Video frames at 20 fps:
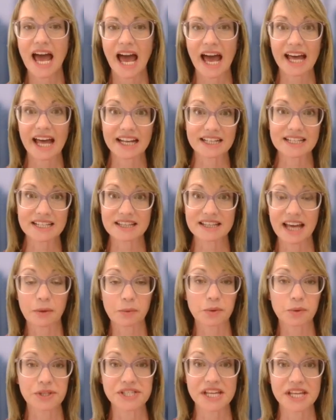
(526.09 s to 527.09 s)
and
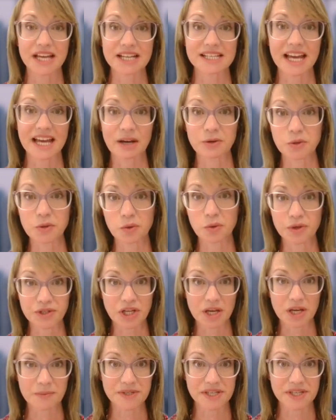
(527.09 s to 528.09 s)
that will set out all the
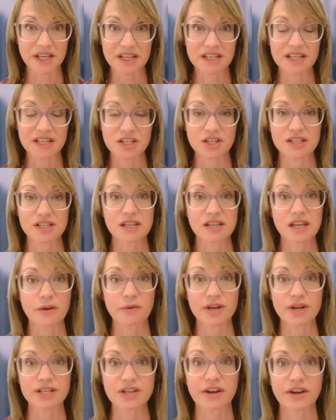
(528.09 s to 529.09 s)
terms and conditions that
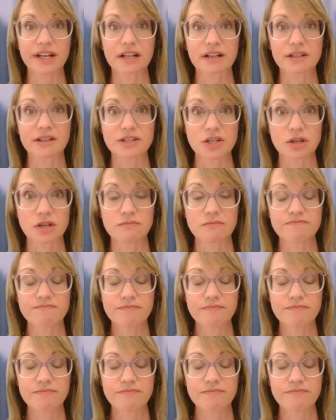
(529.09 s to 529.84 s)
they're entitled to.